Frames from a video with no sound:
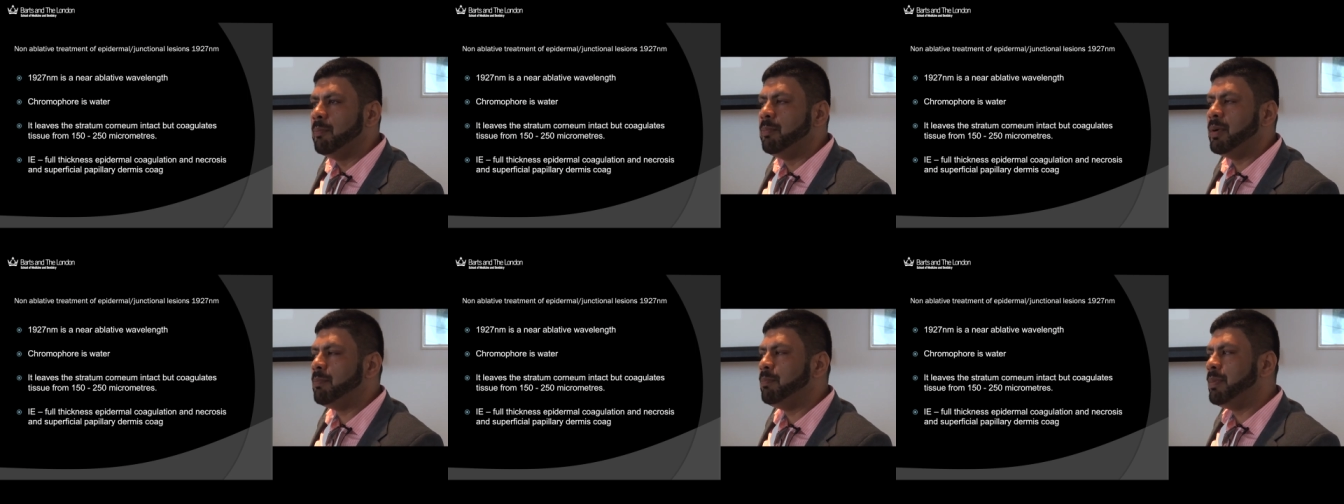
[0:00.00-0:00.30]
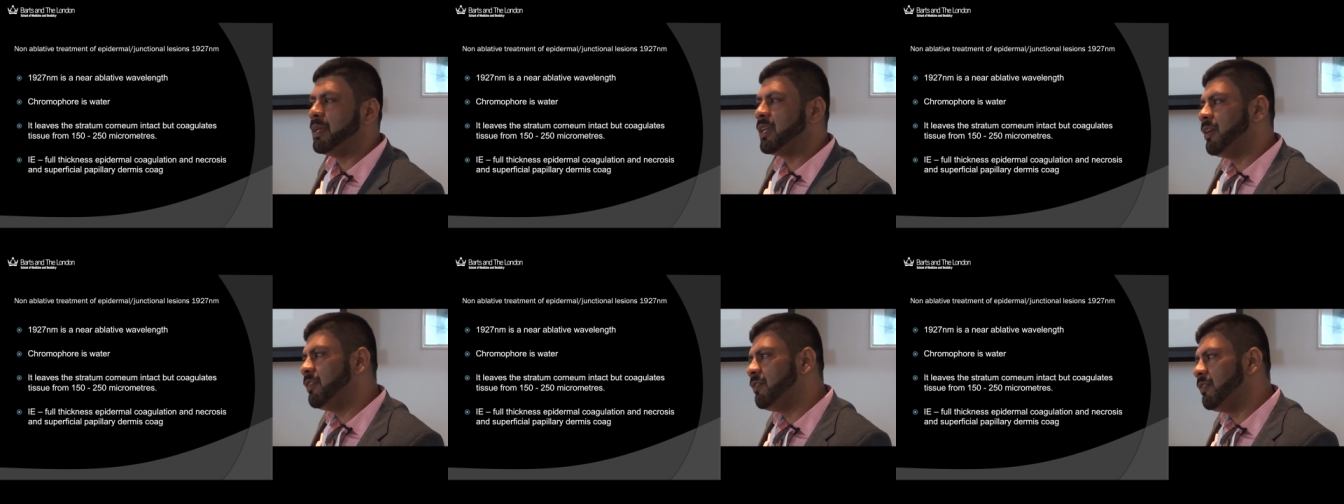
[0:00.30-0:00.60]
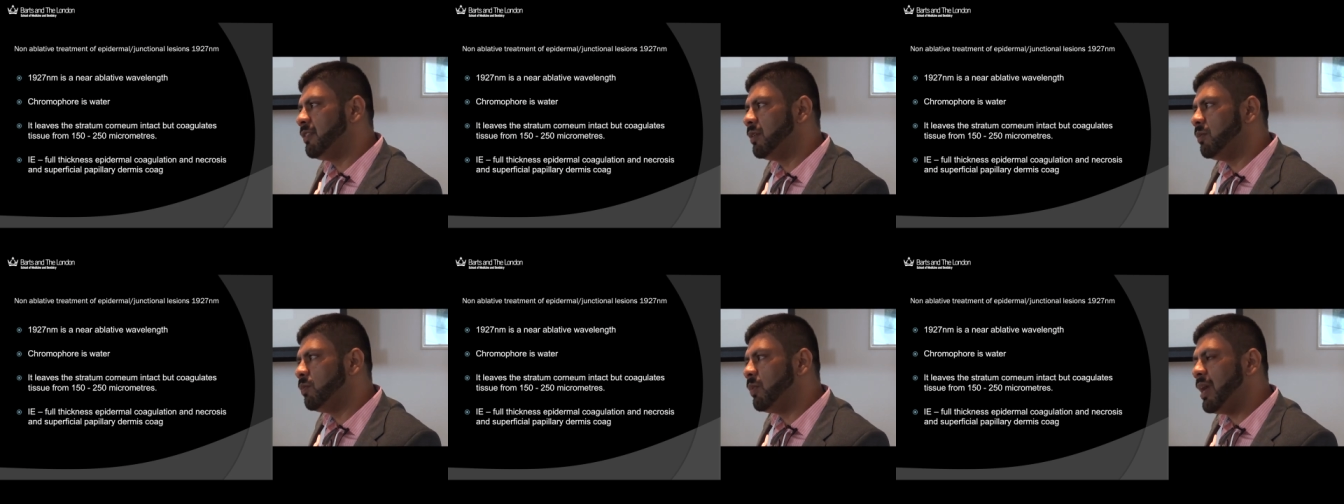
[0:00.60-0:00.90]
but because
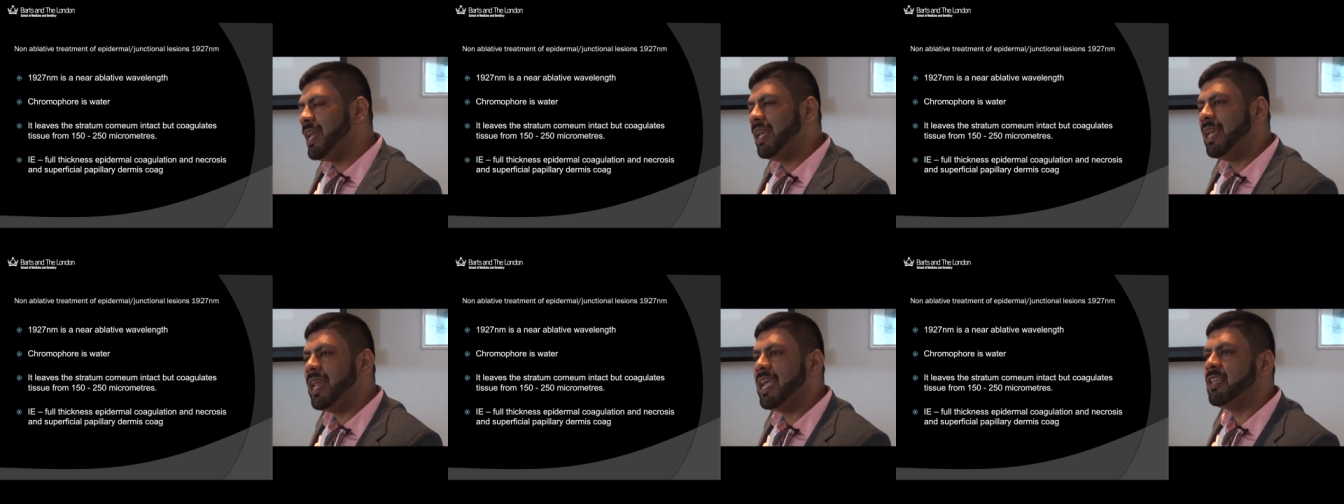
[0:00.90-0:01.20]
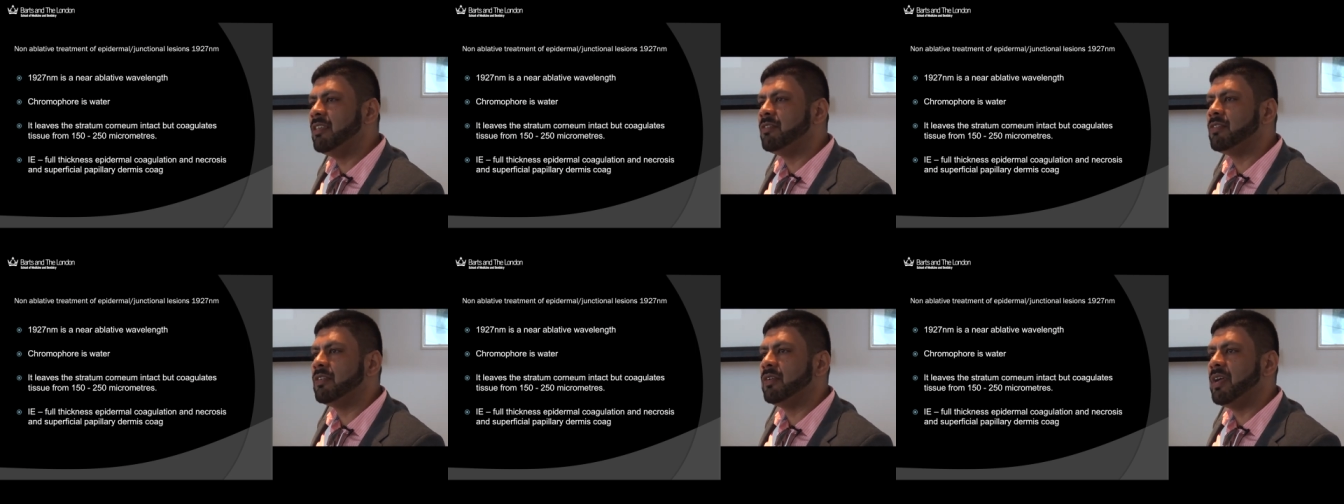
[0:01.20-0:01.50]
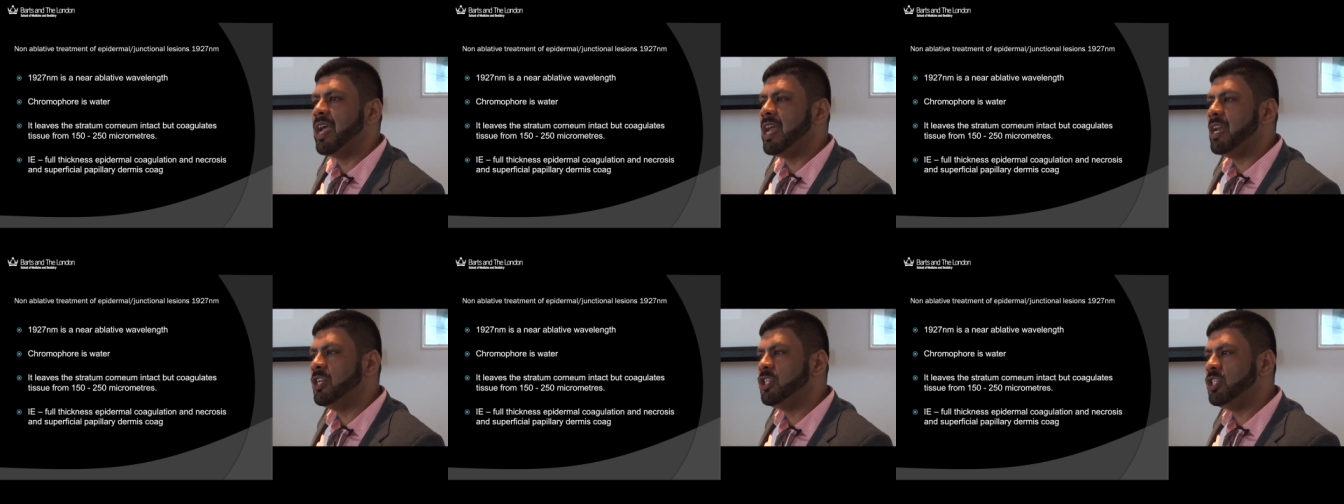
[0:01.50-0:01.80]
of the way
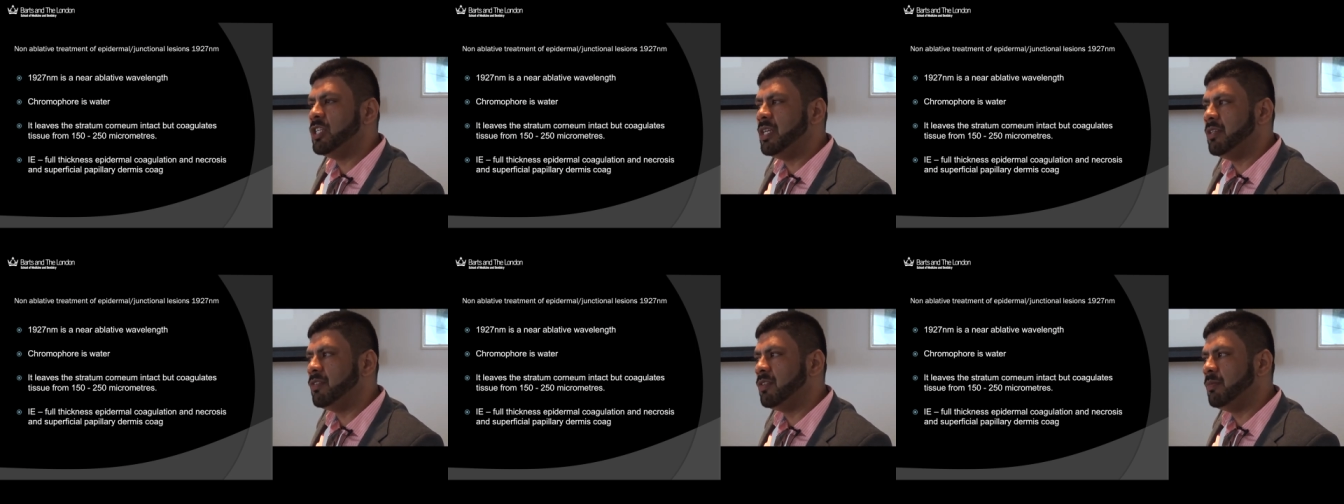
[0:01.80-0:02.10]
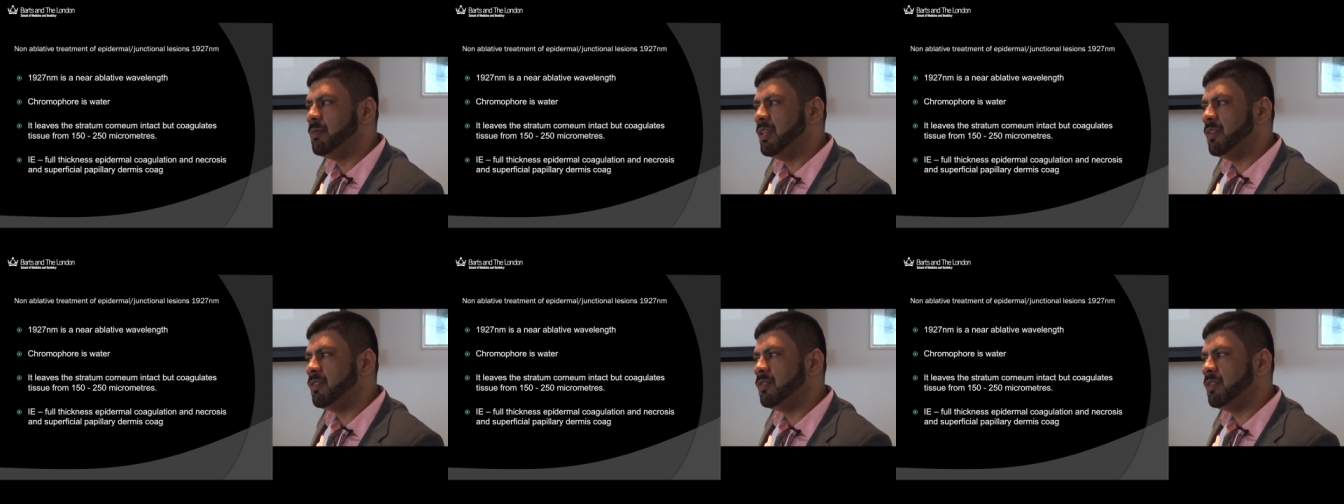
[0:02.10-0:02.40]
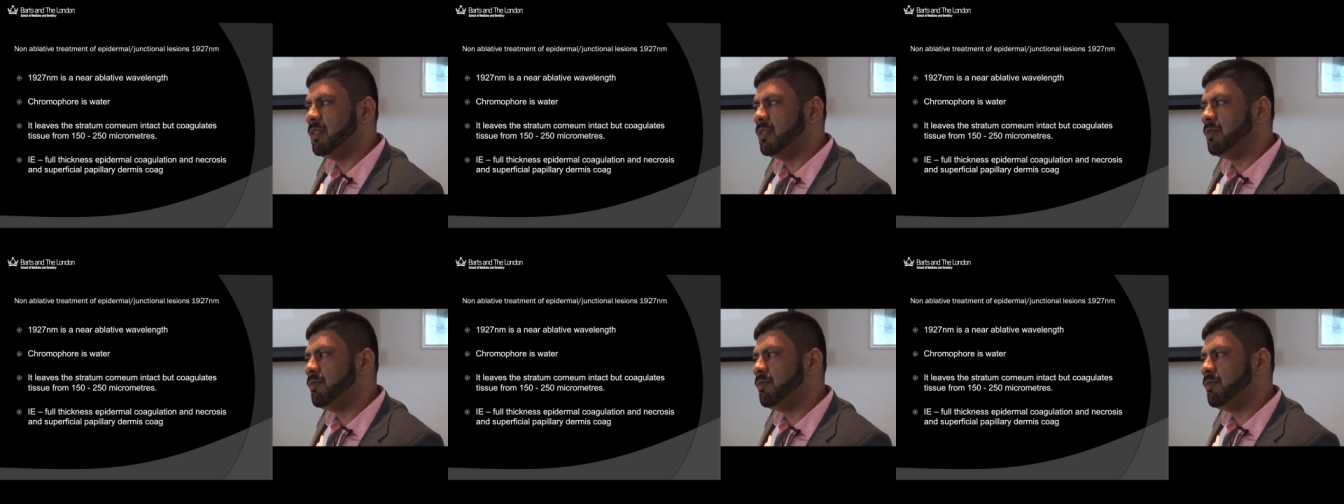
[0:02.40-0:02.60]
laser energy is administered